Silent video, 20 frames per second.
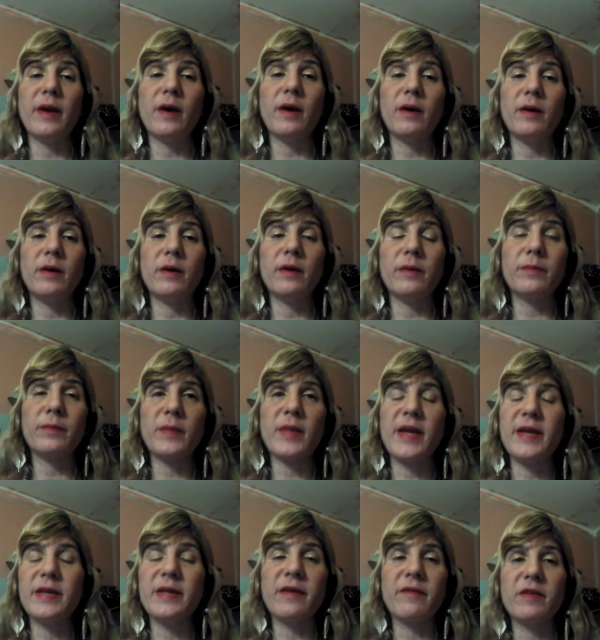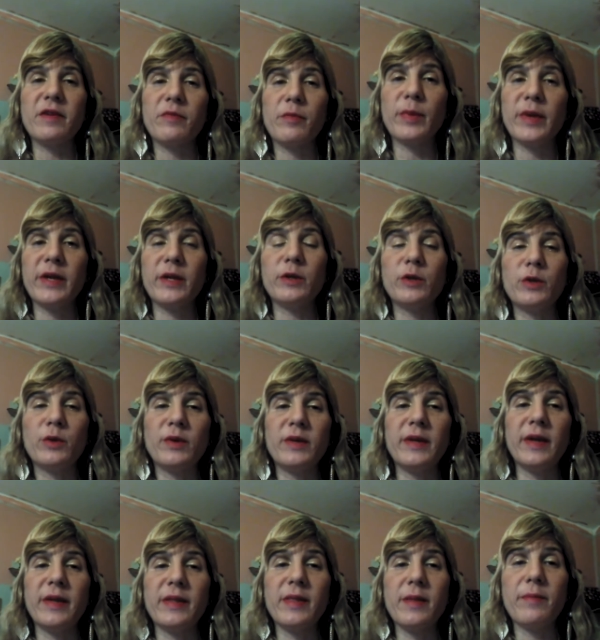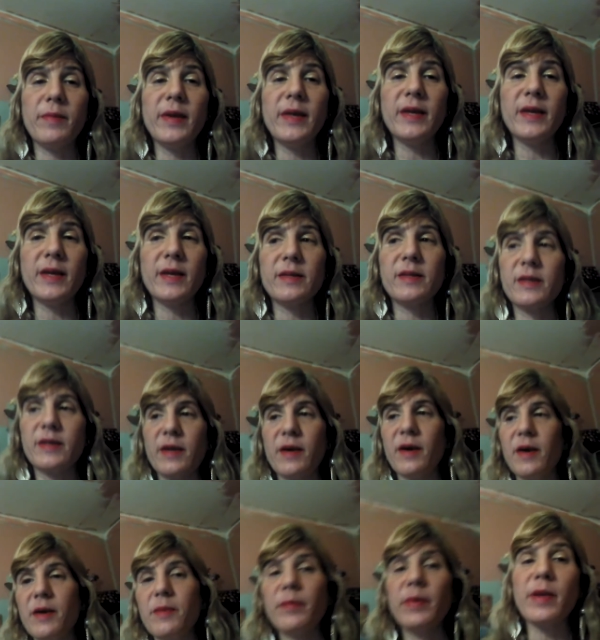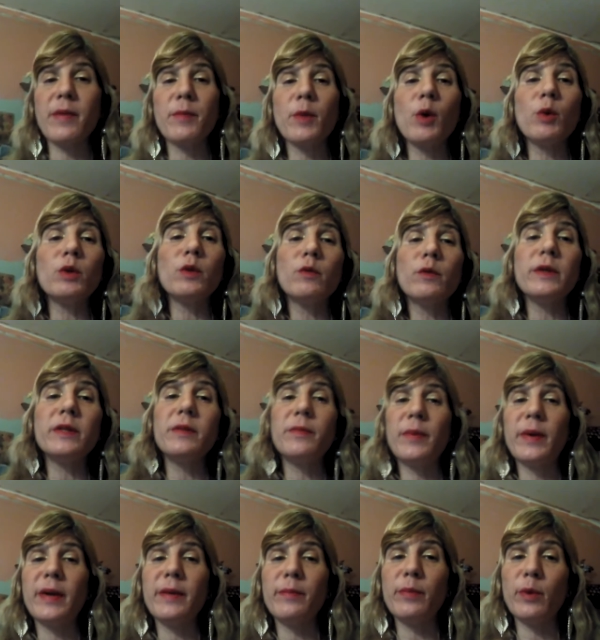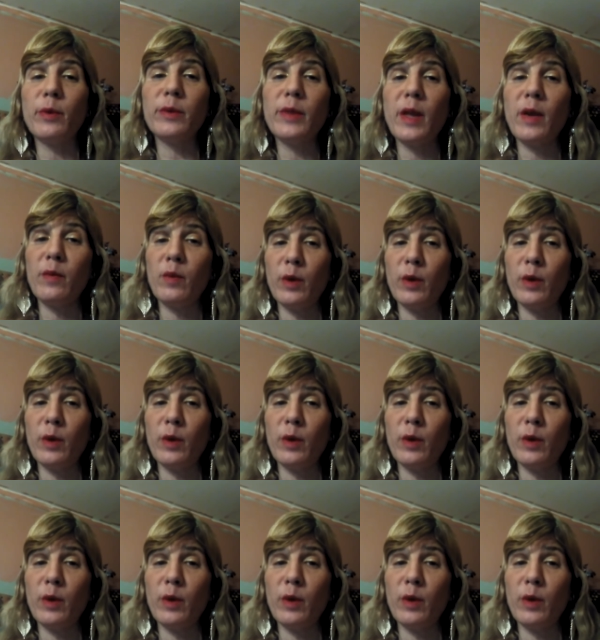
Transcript: I didn't have enough money to attend the meeting at the time. But I'm going to read the paper that I